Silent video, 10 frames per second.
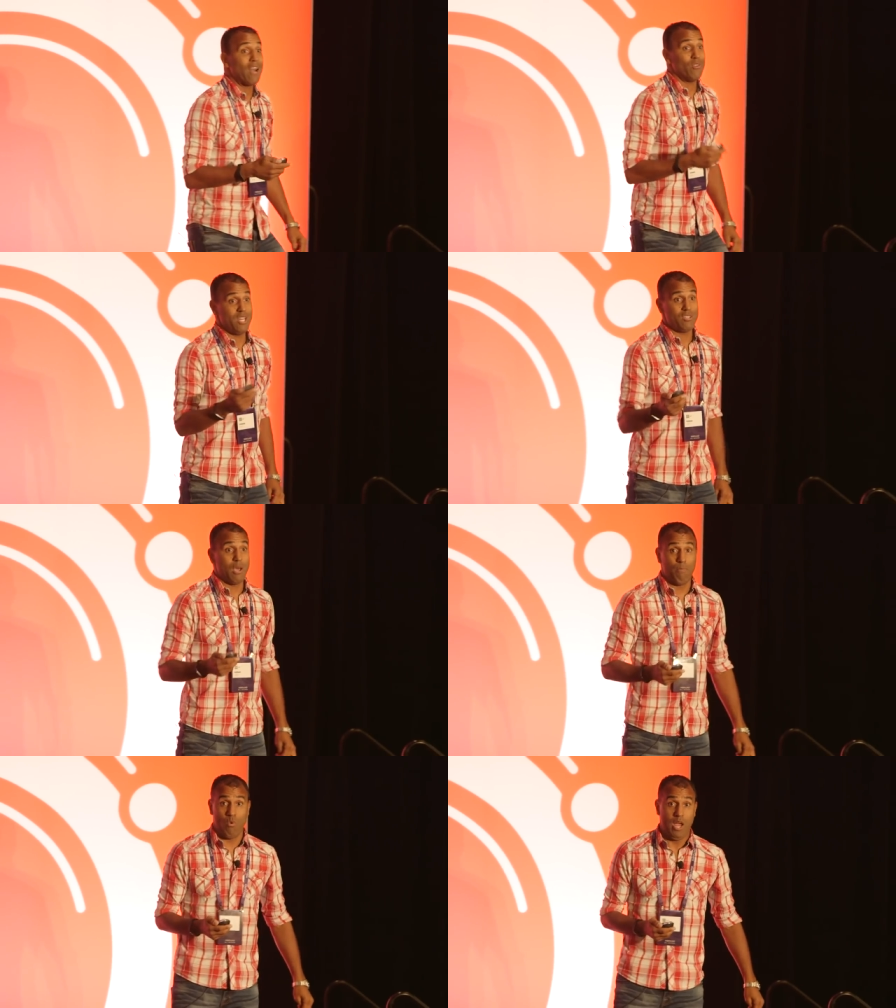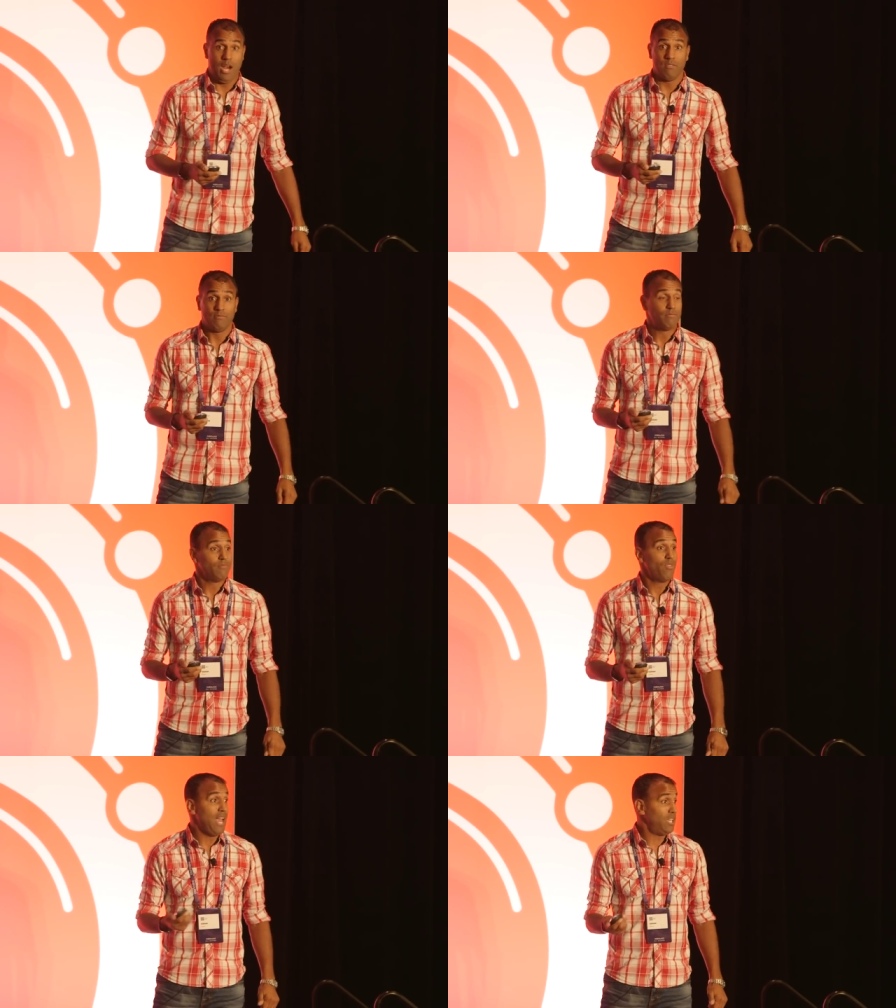I don't need Tupperware.
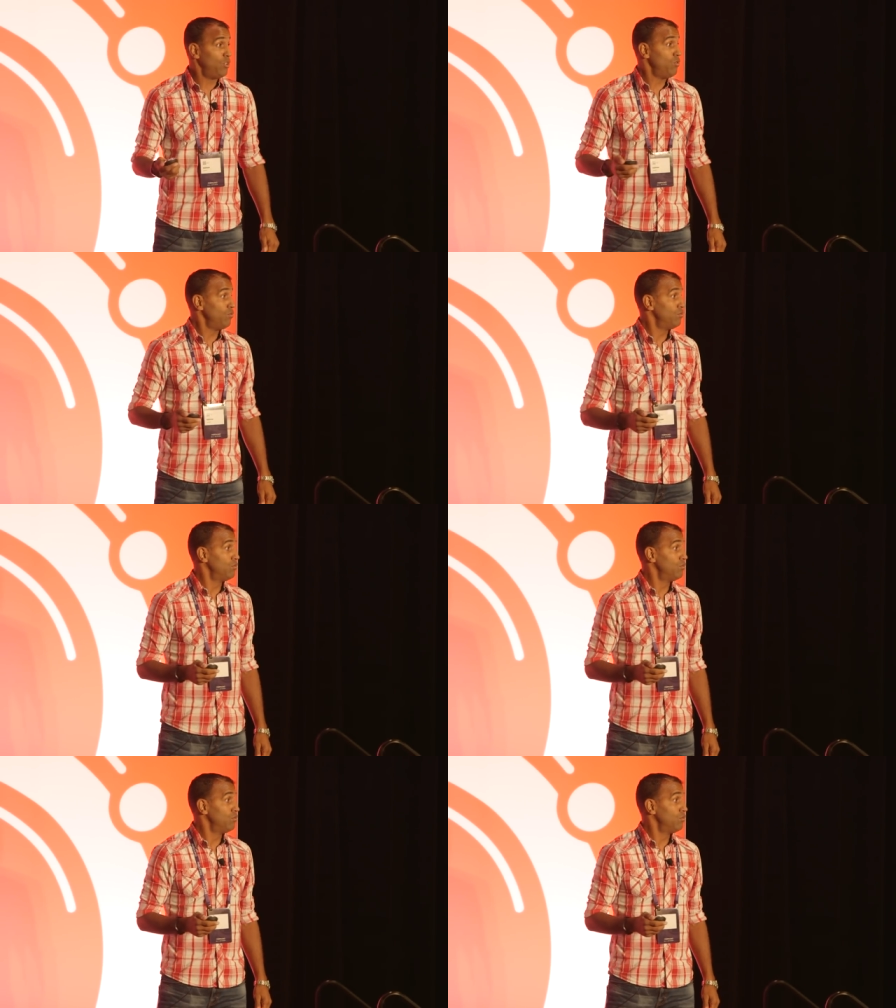Thank you,